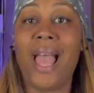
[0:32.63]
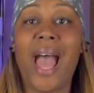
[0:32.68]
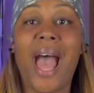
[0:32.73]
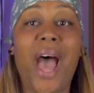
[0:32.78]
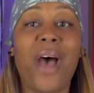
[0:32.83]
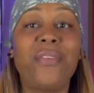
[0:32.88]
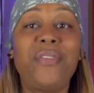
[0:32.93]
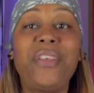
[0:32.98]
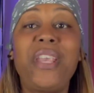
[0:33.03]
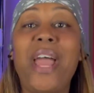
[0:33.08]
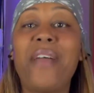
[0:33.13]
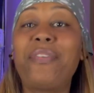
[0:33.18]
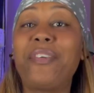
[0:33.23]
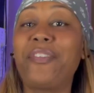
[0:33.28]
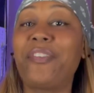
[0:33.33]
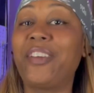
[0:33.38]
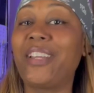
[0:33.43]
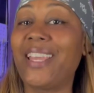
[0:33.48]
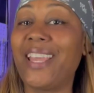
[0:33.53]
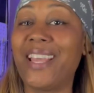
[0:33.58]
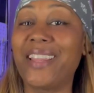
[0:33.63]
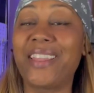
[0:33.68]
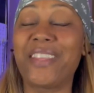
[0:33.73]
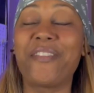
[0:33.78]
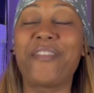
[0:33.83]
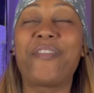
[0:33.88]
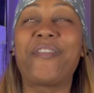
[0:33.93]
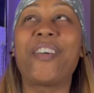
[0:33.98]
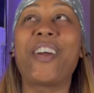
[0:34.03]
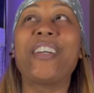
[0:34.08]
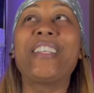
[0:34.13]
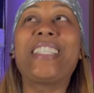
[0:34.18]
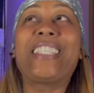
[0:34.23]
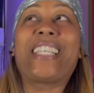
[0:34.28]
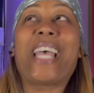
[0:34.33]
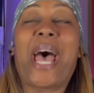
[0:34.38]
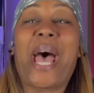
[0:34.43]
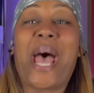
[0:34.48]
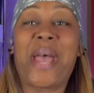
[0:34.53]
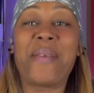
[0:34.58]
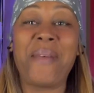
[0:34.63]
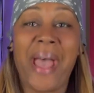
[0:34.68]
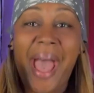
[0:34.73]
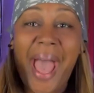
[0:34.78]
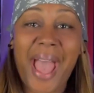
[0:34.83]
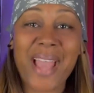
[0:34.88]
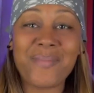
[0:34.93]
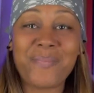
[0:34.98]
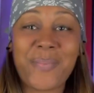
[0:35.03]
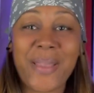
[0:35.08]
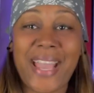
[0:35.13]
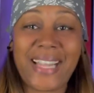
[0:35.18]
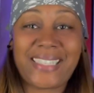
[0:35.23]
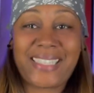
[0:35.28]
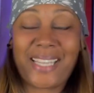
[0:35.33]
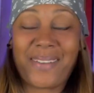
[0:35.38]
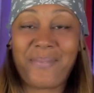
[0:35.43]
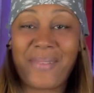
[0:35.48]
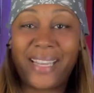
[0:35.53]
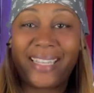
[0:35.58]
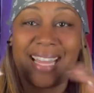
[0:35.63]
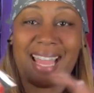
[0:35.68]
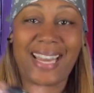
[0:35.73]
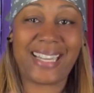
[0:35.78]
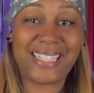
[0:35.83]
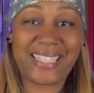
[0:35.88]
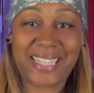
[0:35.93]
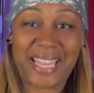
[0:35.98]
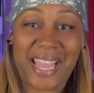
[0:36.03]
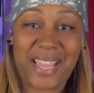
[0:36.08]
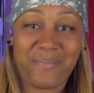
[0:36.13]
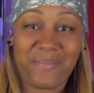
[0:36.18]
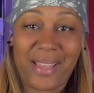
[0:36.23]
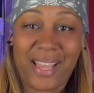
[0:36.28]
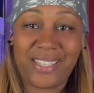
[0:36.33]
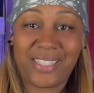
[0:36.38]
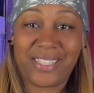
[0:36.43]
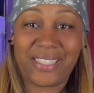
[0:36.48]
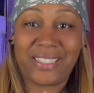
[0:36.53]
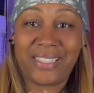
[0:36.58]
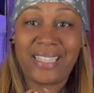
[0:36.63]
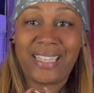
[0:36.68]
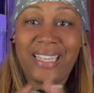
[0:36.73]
I'll never forget the first time I picked up my daddy's tape measure